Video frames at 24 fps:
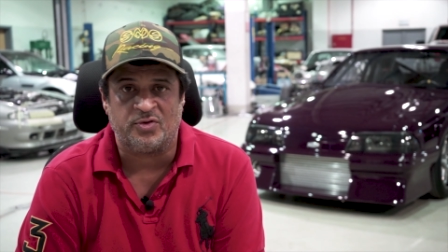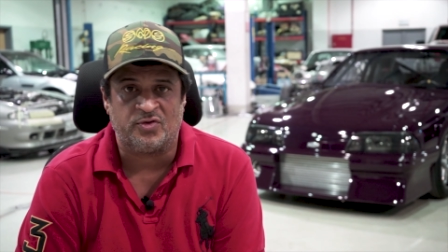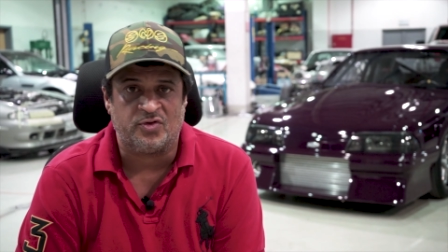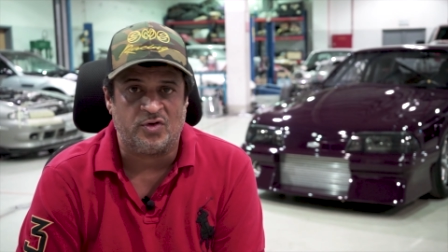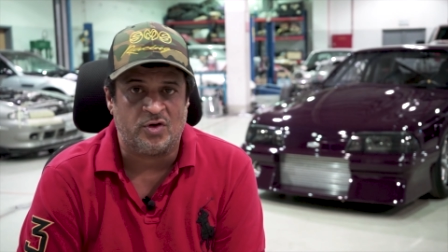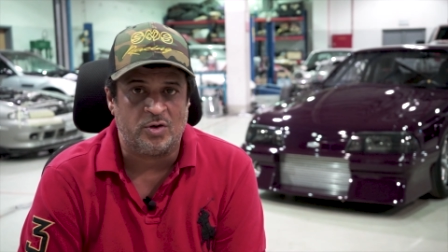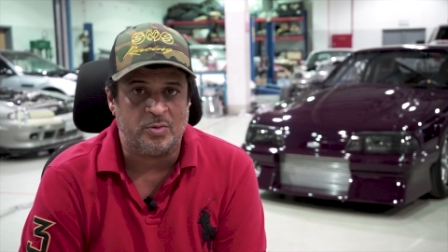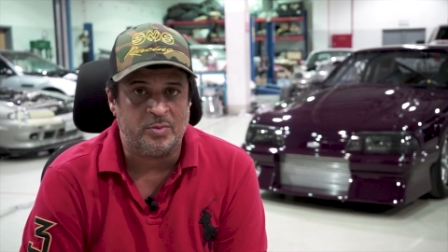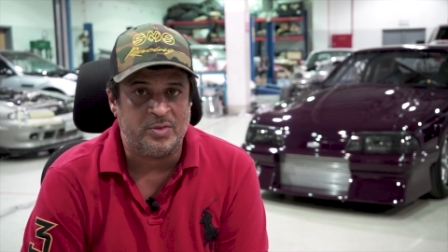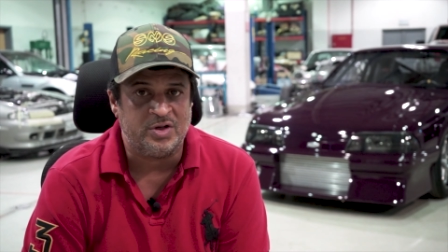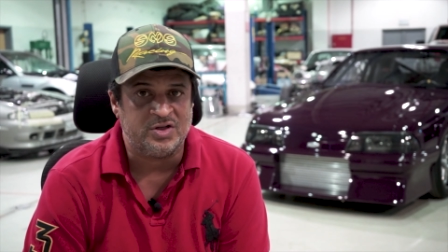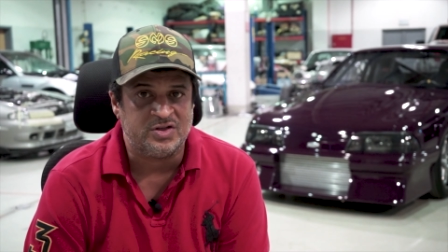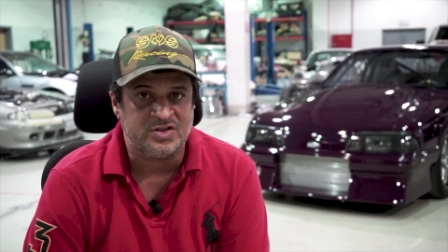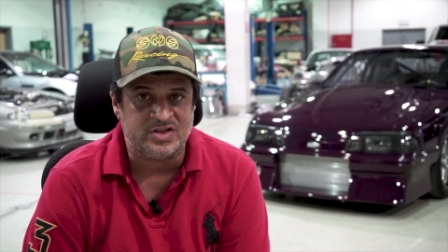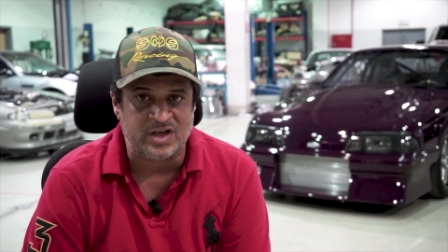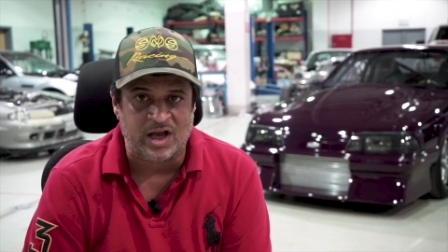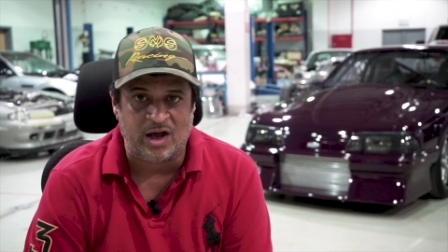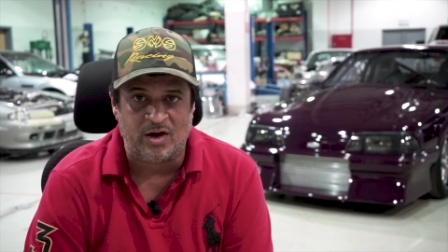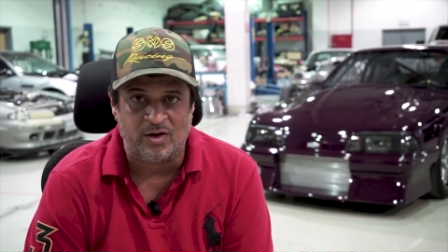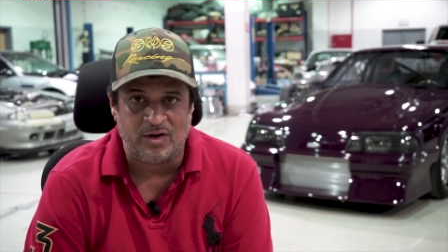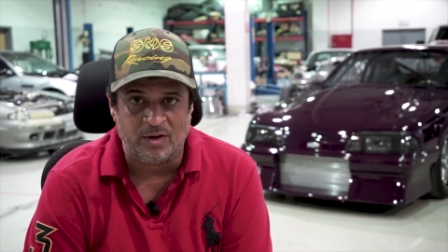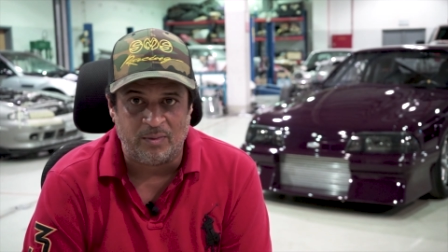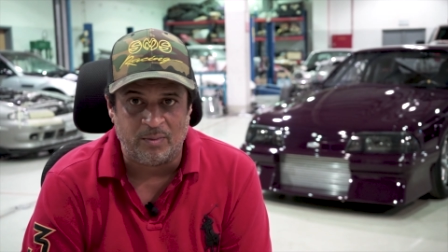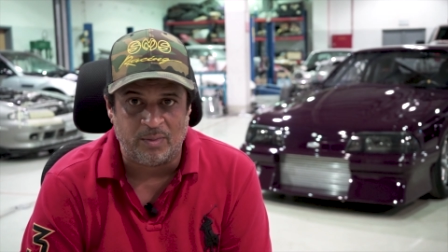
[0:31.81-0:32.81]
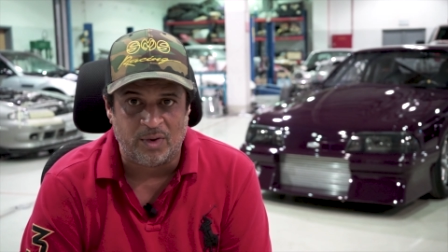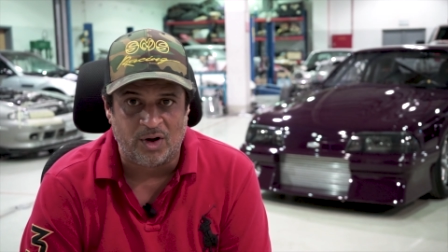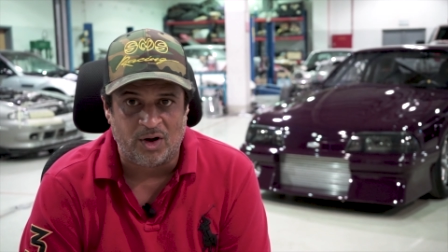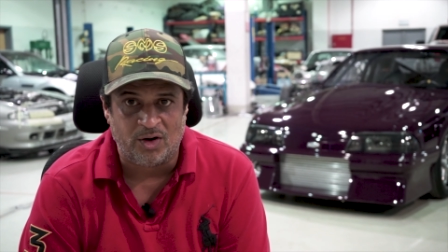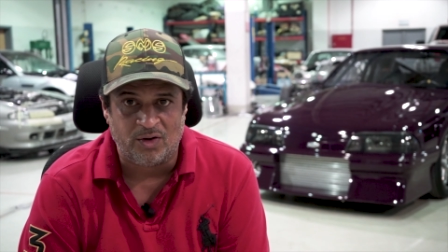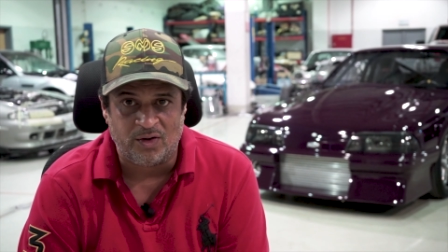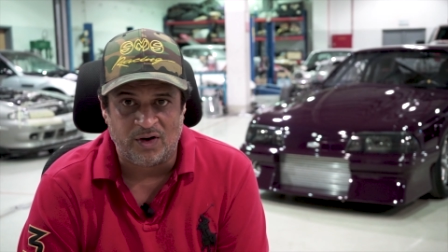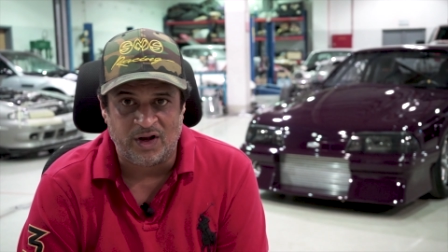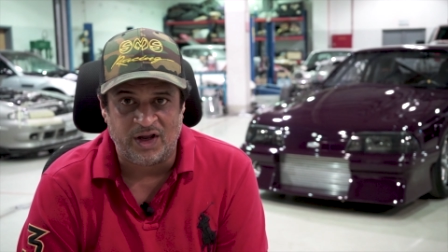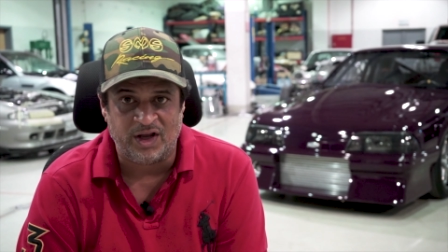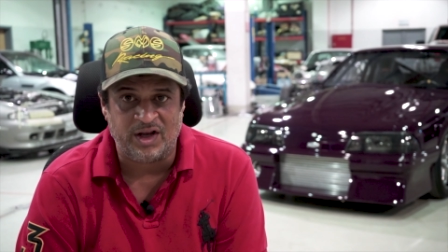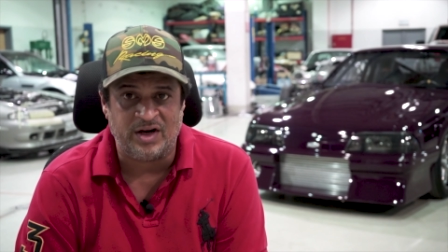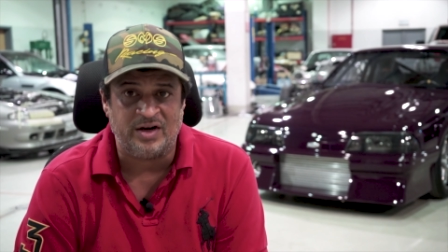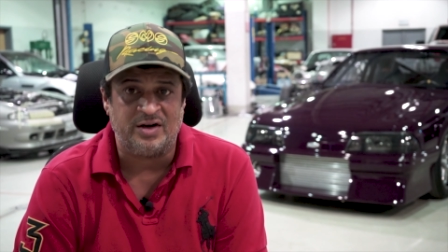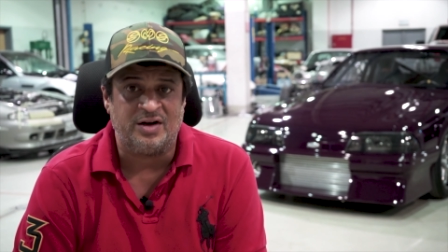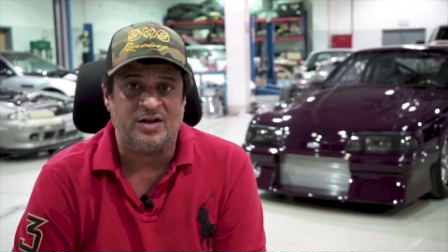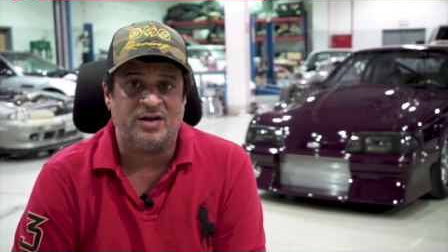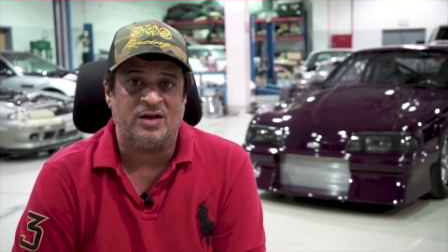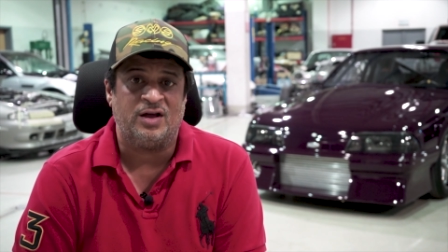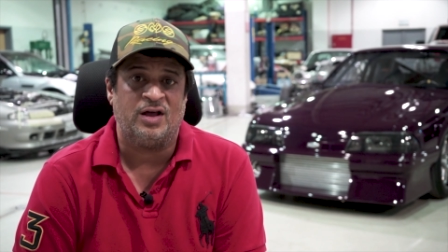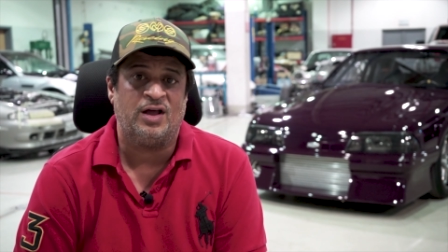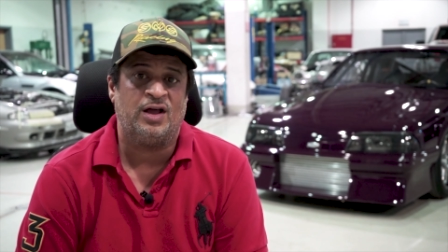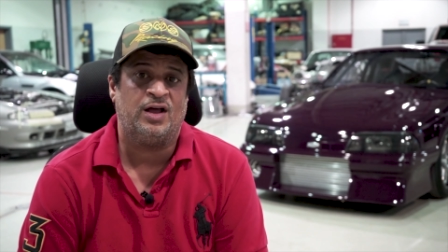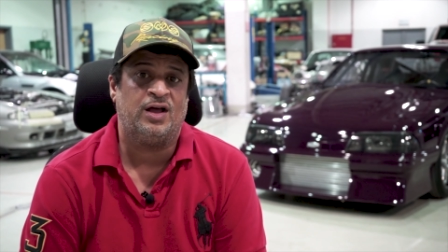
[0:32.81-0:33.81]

Performance out in Bahrain.